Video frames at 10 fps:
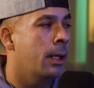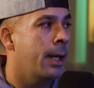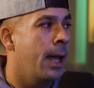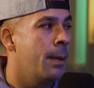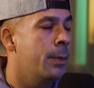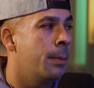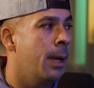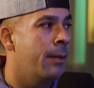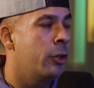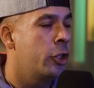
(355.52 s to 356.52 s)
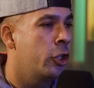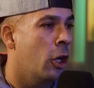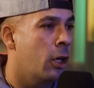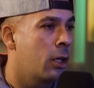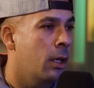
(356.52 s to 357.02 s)
came as a bit of a
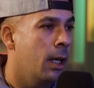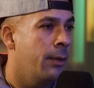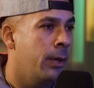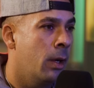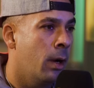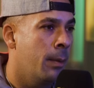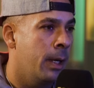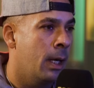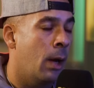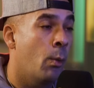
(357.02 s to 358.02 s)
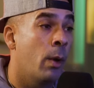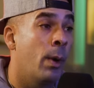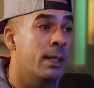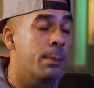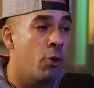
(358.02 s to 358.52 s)
shock, if you know what I mean. Mm. Like when I
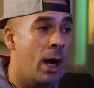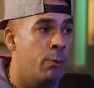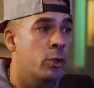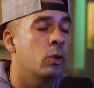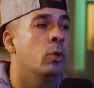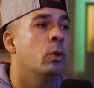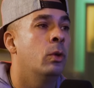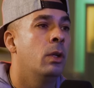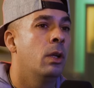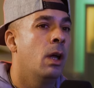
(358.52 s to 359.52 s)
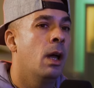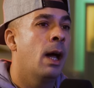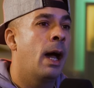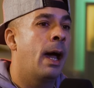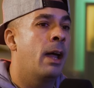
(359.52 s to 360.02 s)
went to primary school,
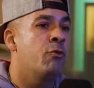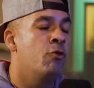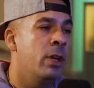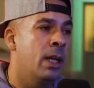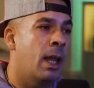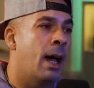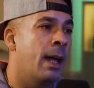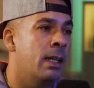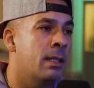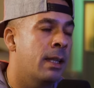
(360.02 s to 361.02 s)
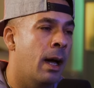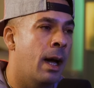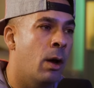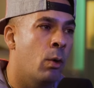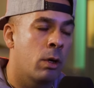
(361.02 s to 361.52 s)
I realized that
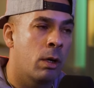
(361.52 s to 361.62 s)
I